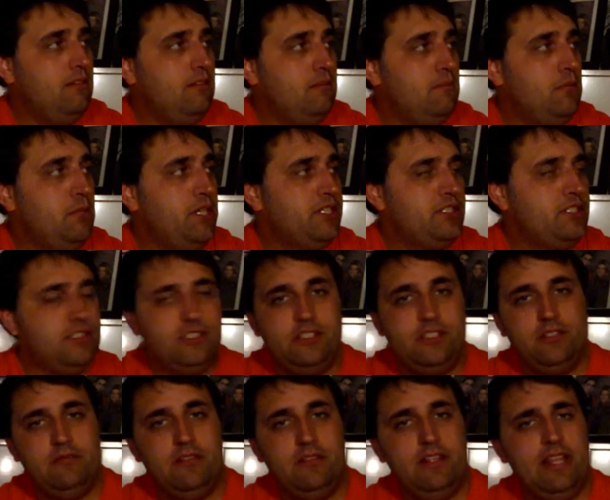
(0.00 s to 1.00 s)

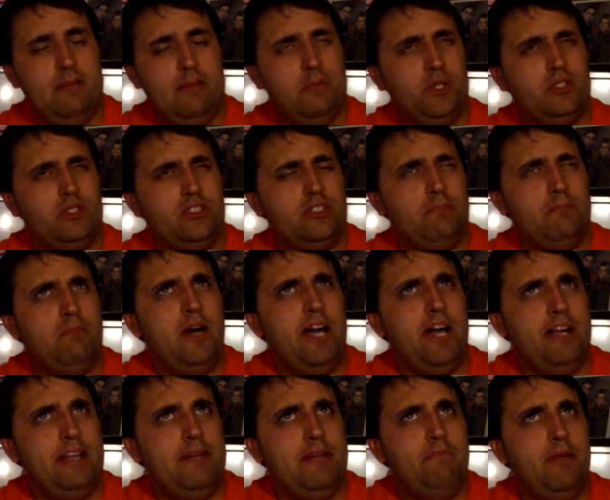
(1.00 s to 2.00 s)
But the most
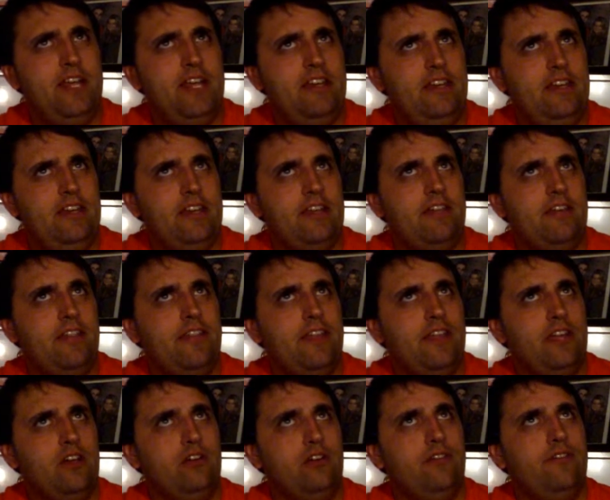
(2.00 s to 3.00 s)
mind-bending
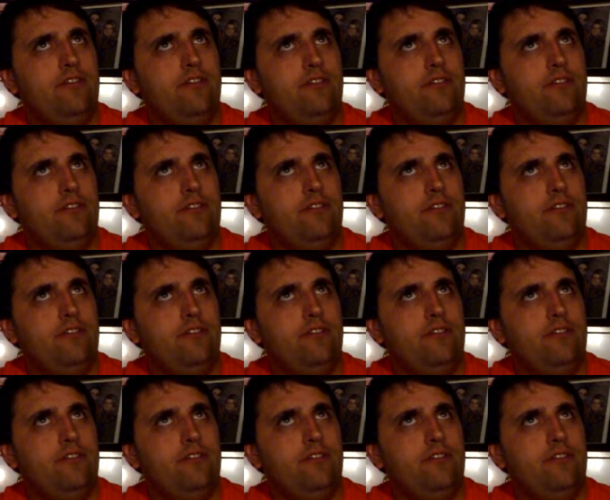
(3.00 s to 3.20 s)
thing of